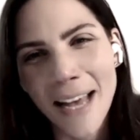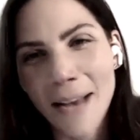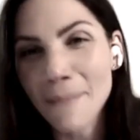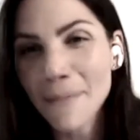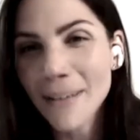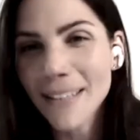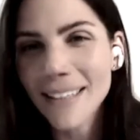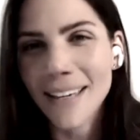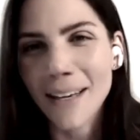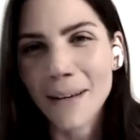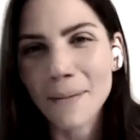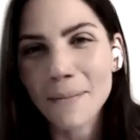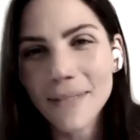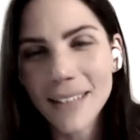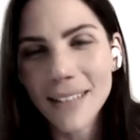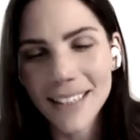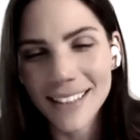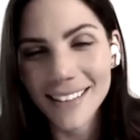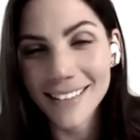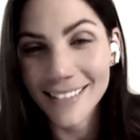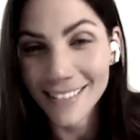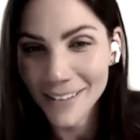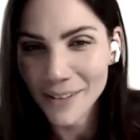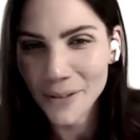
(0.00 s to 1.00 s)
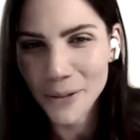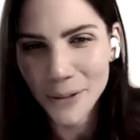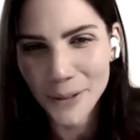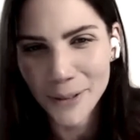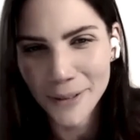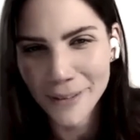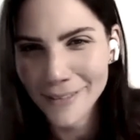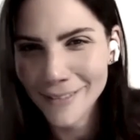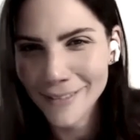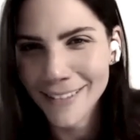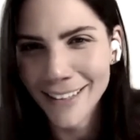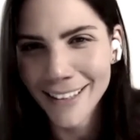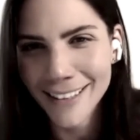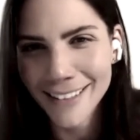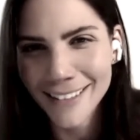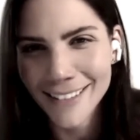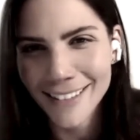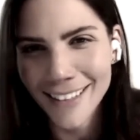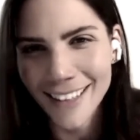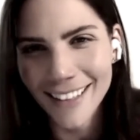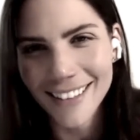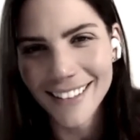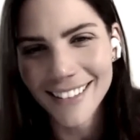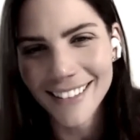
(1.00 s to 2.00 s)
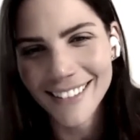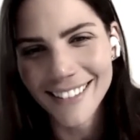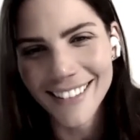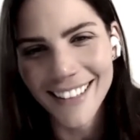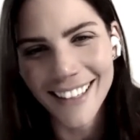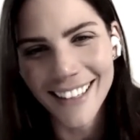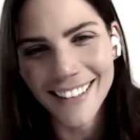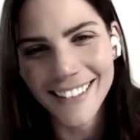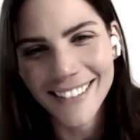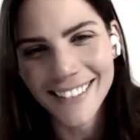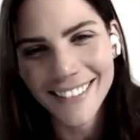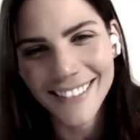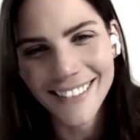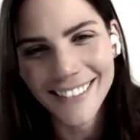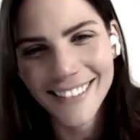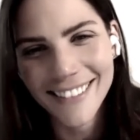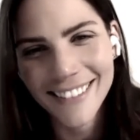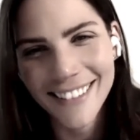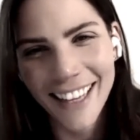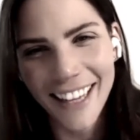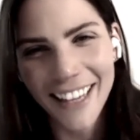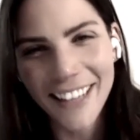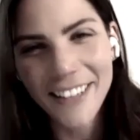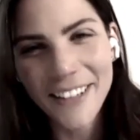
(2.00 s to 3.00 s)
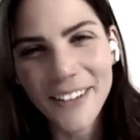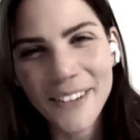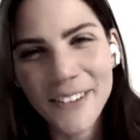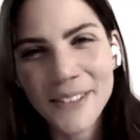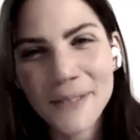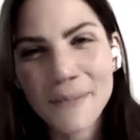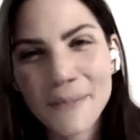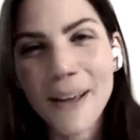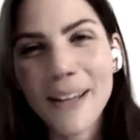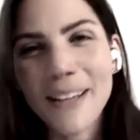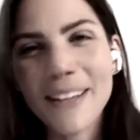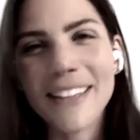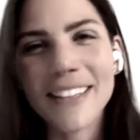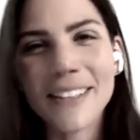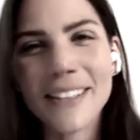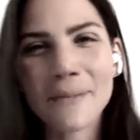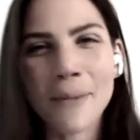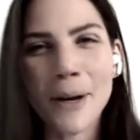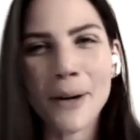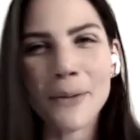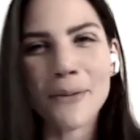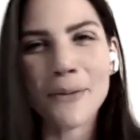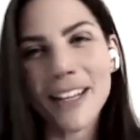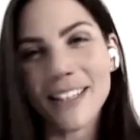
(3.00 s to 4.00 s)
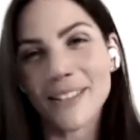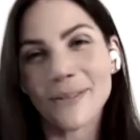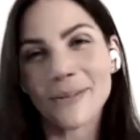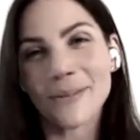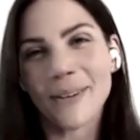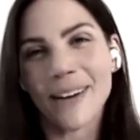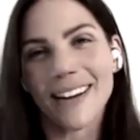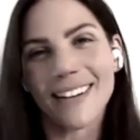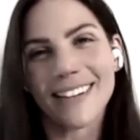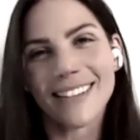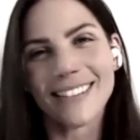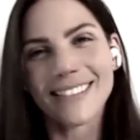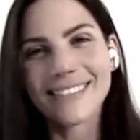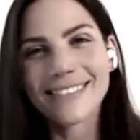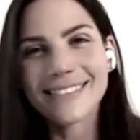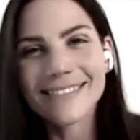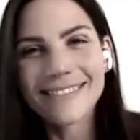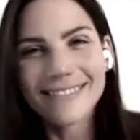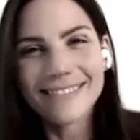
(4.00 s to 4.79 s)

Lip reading: I'm like excited today. I don't know. It's my red sweater.